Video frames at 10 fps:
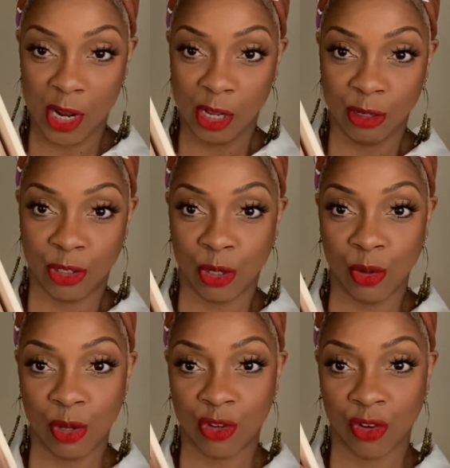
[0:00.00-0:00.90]
So
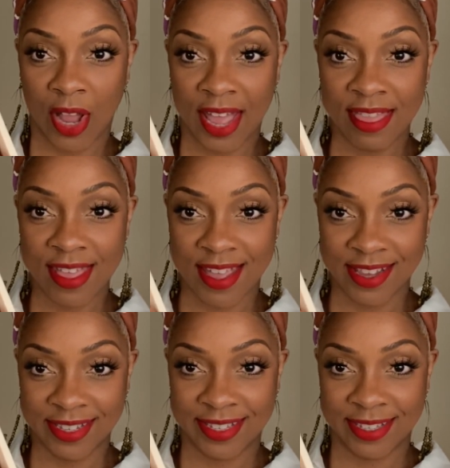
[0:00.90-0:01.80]
you try
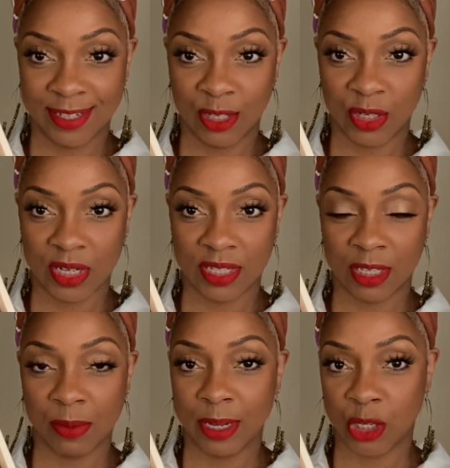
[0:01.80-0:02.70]
this just to
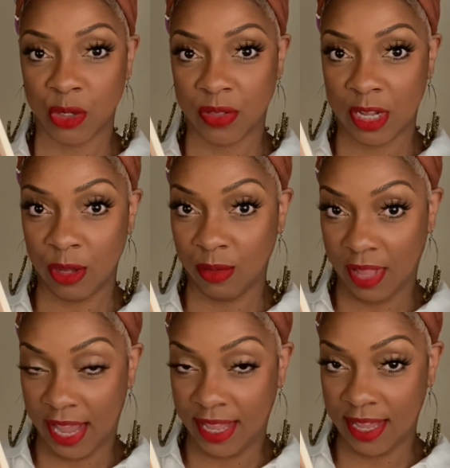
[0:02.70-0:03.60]
make sure that you
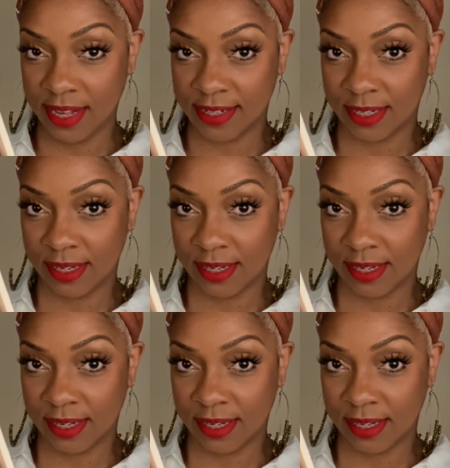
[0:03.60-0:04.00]
like it.